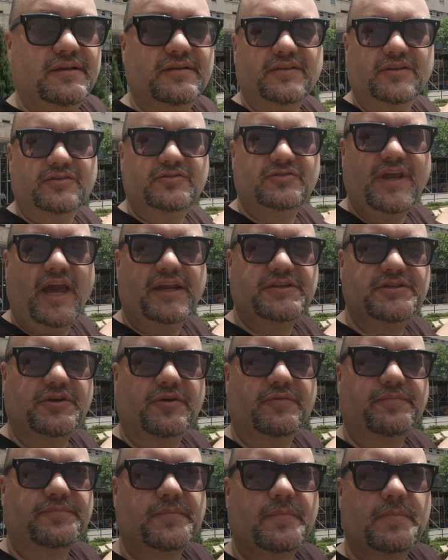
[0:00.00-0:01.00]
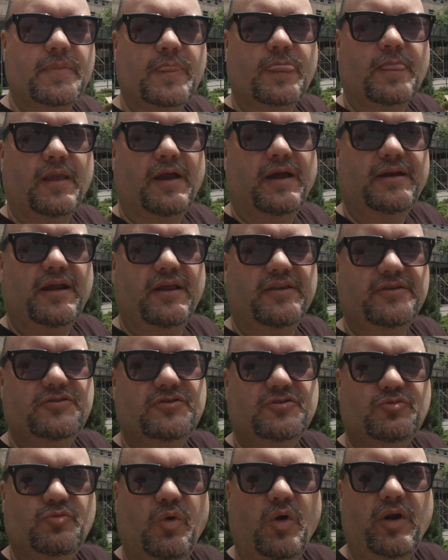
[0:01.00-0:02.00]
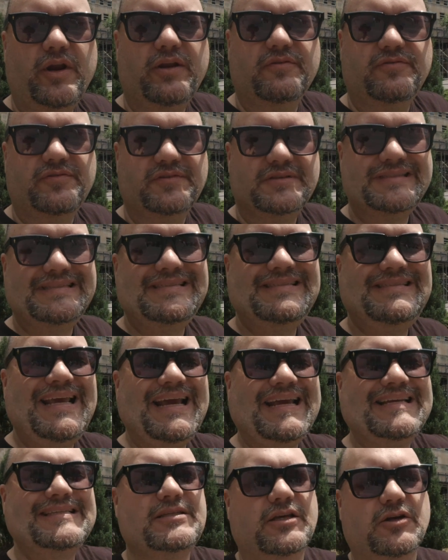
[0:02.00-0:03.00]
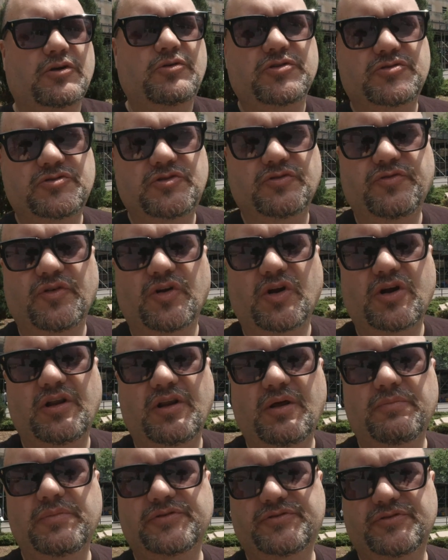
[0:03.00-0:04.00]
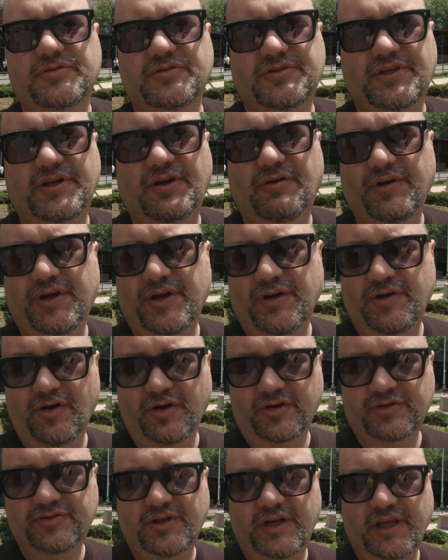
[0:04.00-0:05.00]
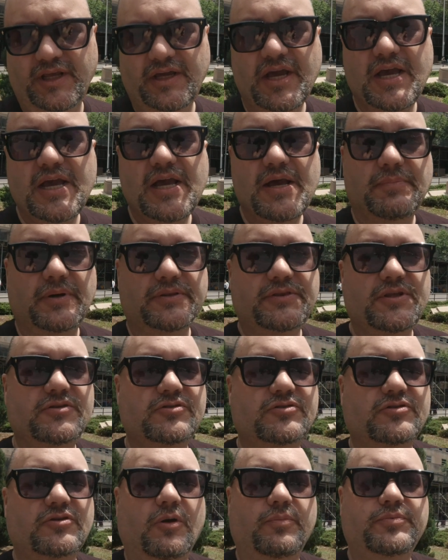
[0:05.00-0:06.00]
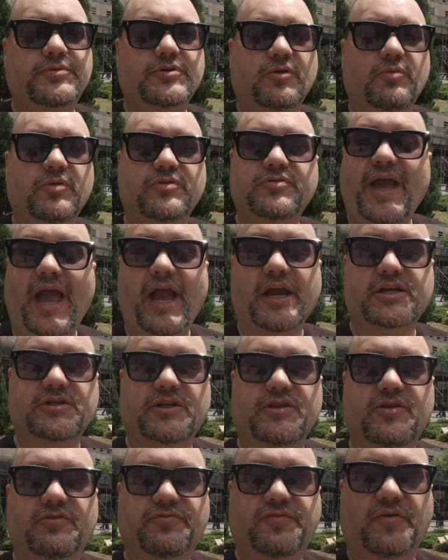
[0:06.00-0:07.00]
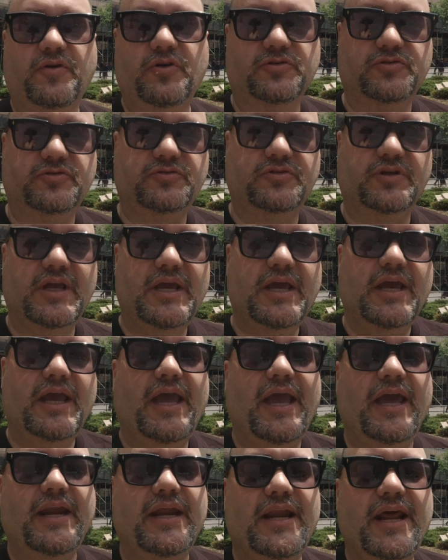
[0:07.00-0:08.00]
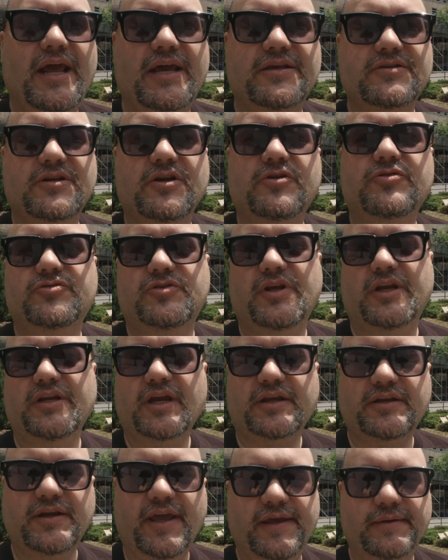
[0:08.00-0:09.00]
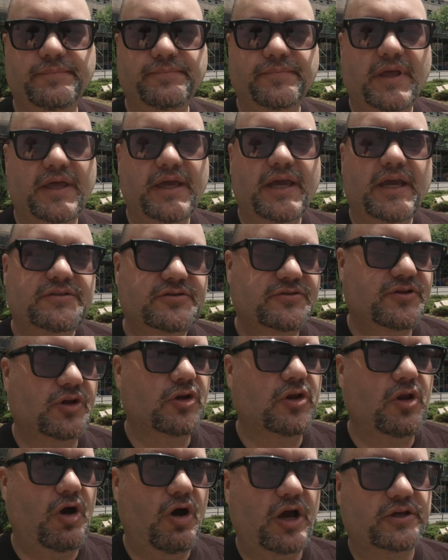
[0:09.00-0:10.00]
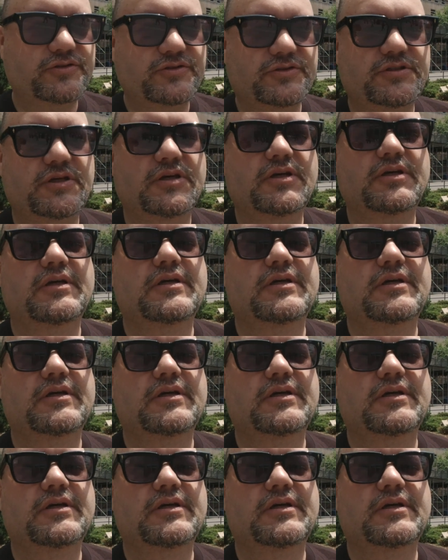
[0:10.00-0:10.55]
this statue. Now, this is one of 6 Christopher Columbuses here in New York City, but this sculpture was actually the first, and it has an interesting nickname. It's the Lost